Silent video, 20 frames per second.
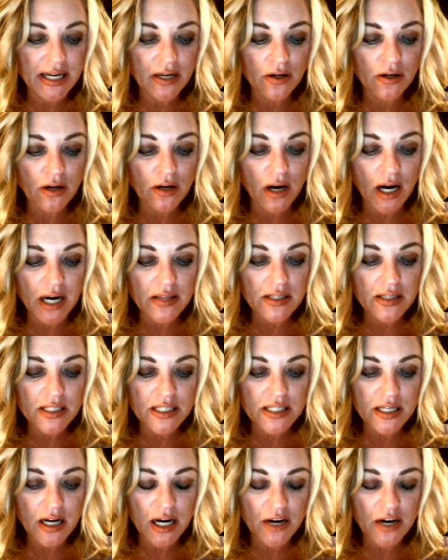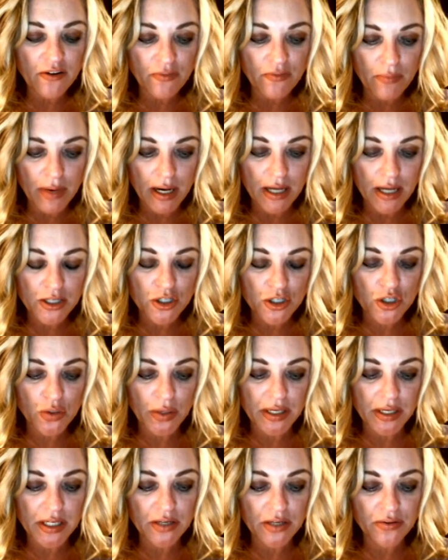either side of March
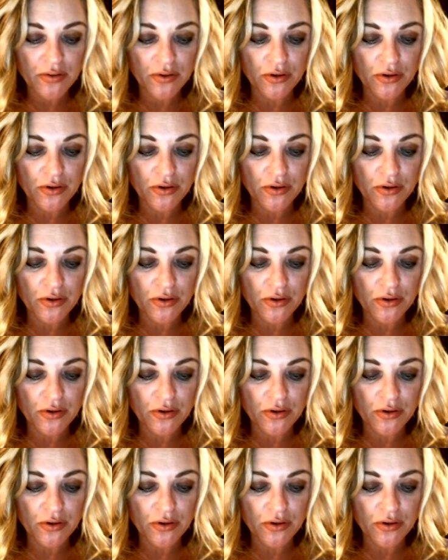23rd,